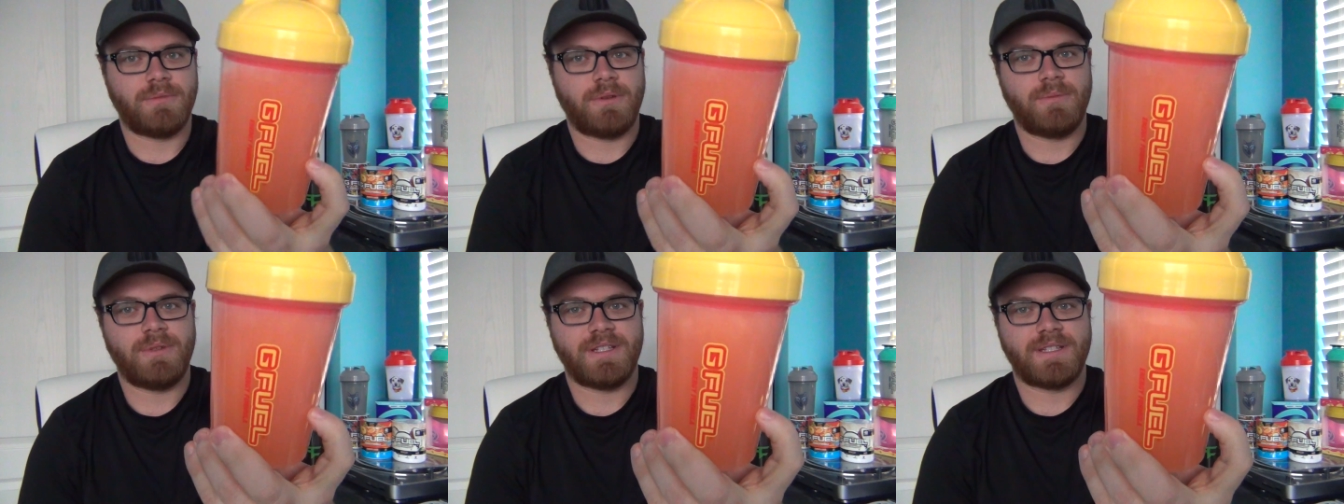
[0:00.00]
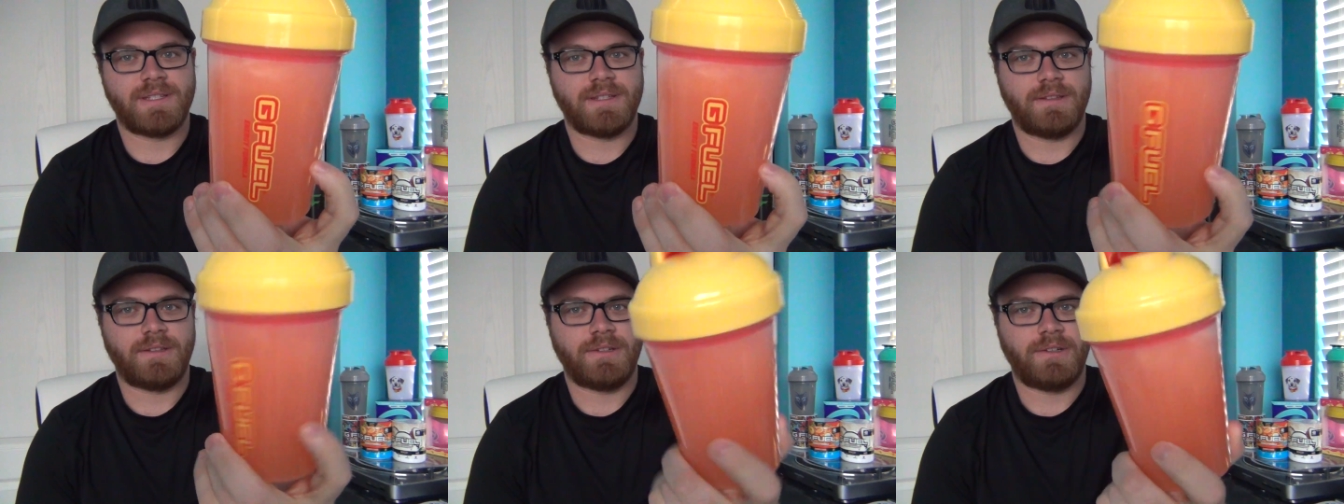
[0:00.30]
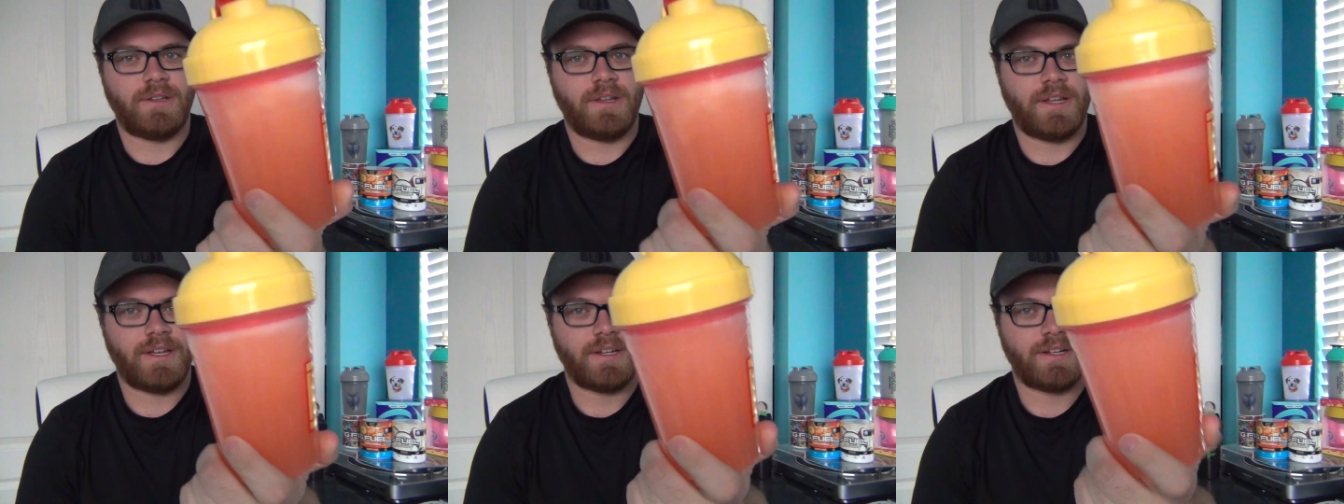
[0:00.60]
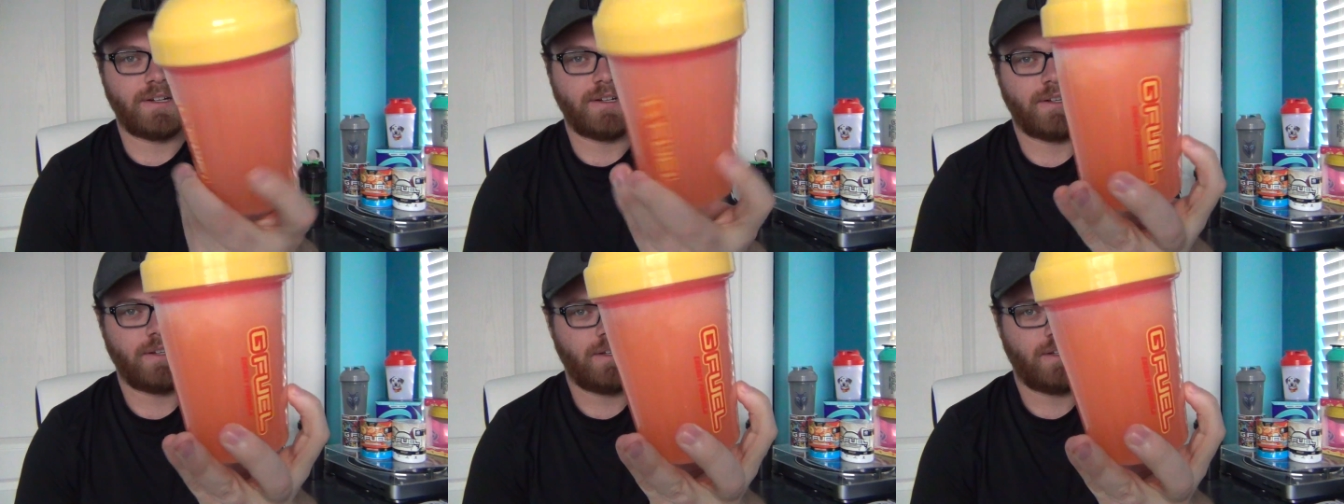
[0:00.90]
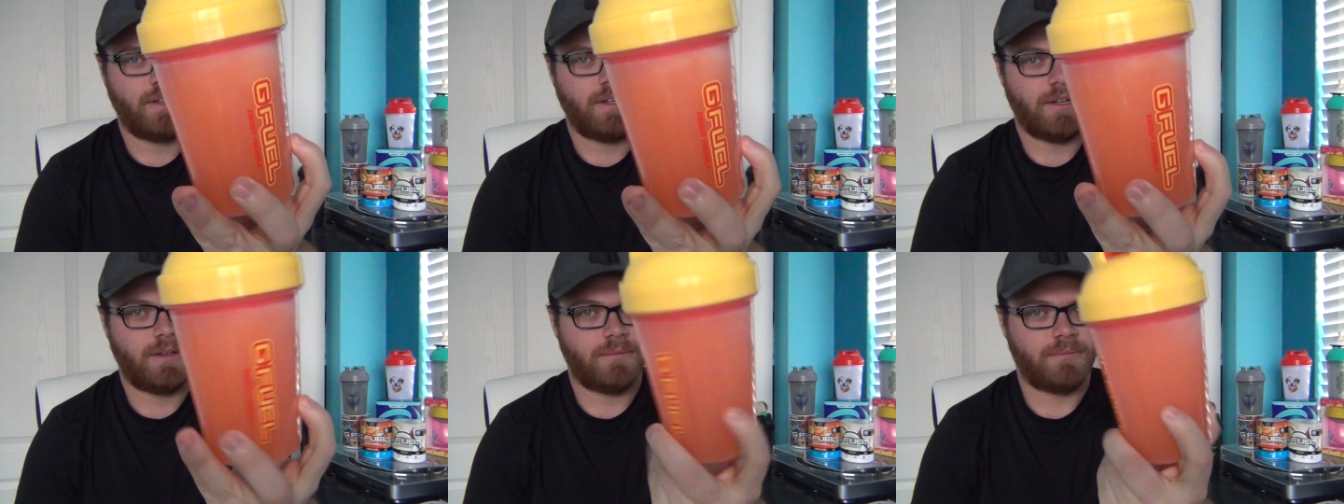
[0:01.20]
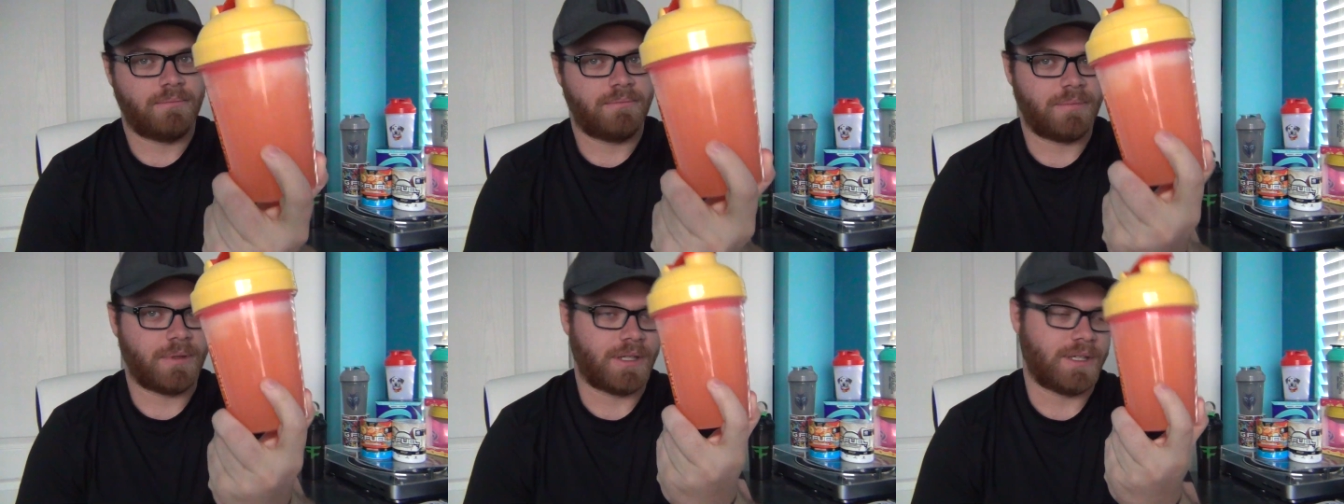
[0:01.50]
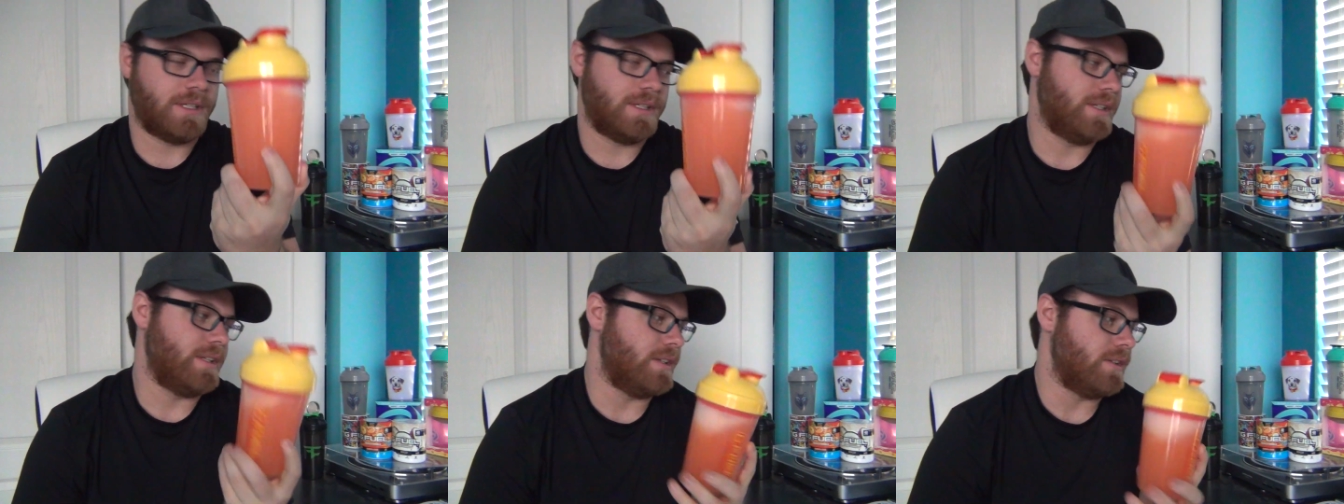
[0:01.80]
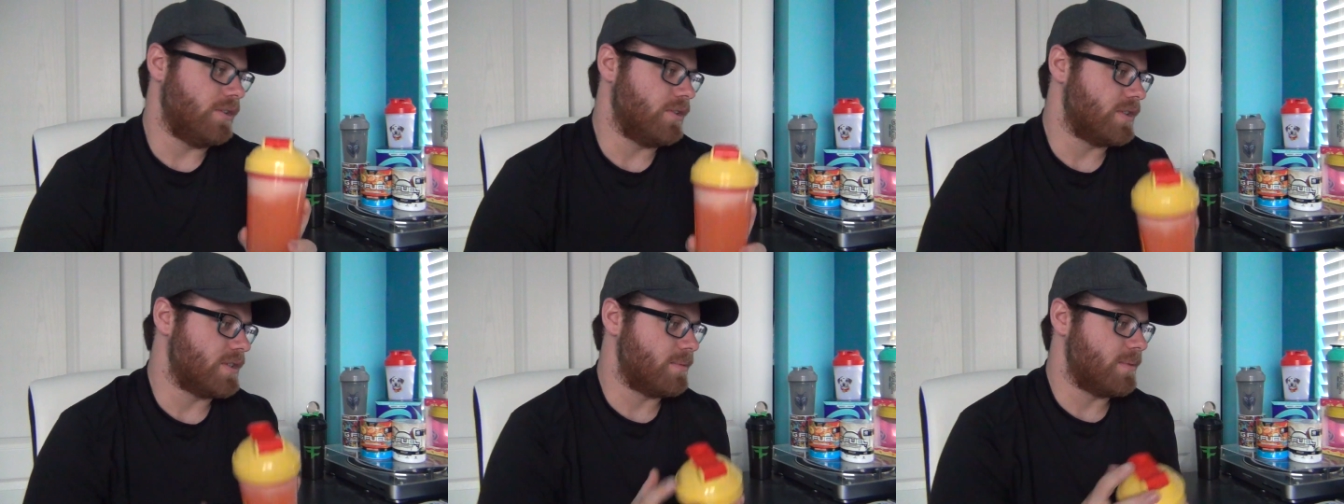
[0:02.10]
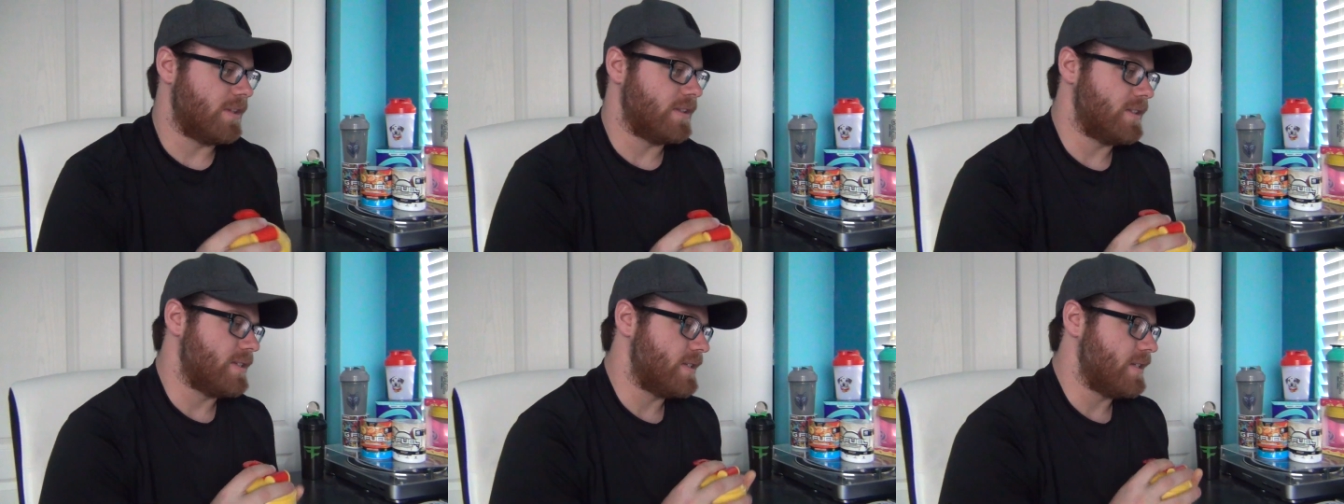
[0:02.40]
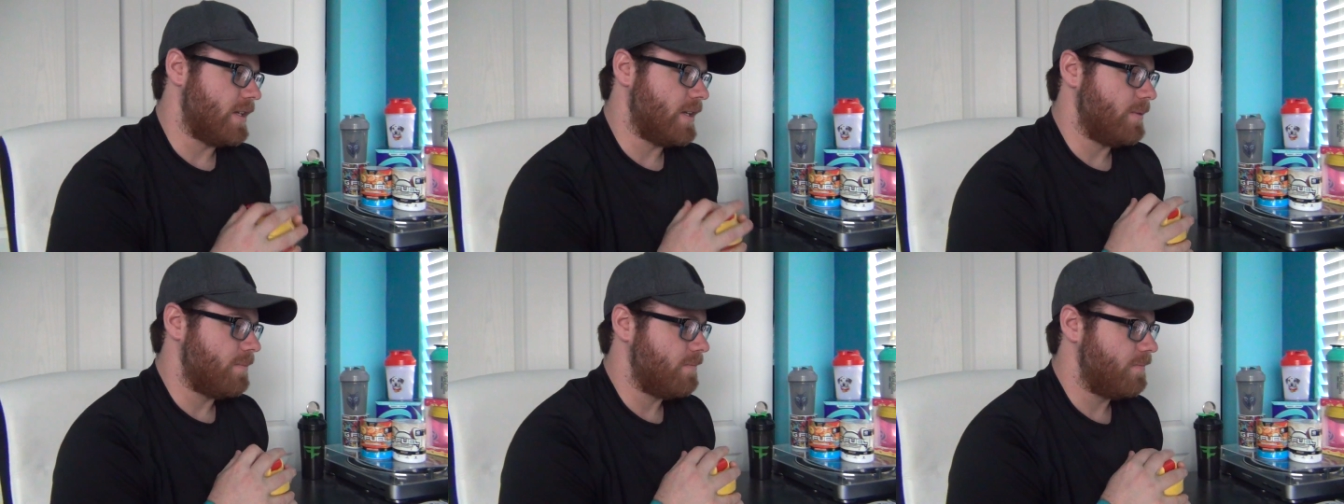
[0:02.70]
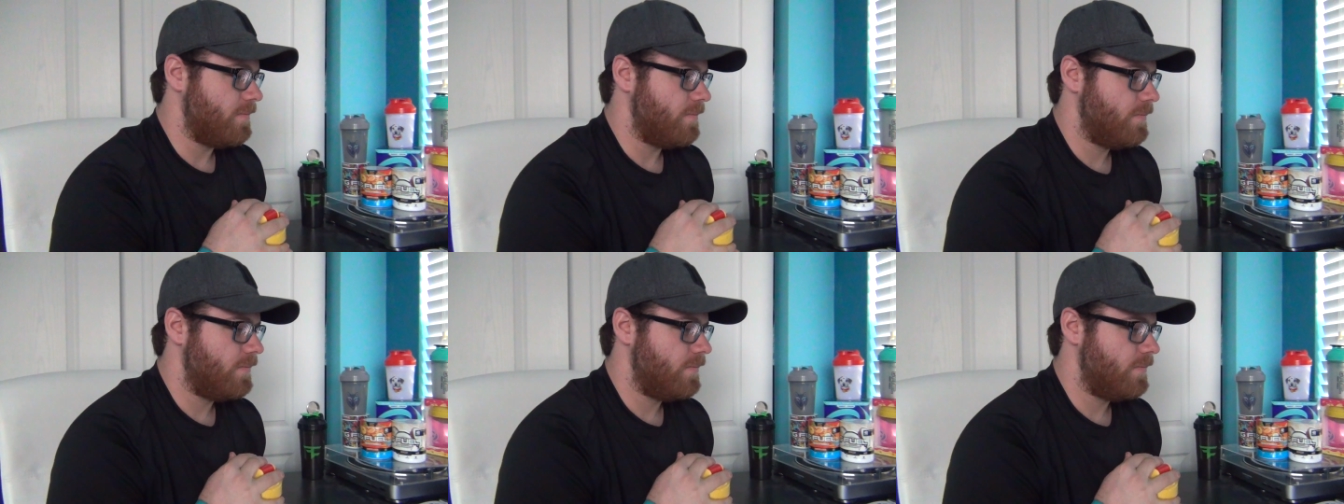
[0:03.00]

Maybe it's a little lighter, but it looks about the same.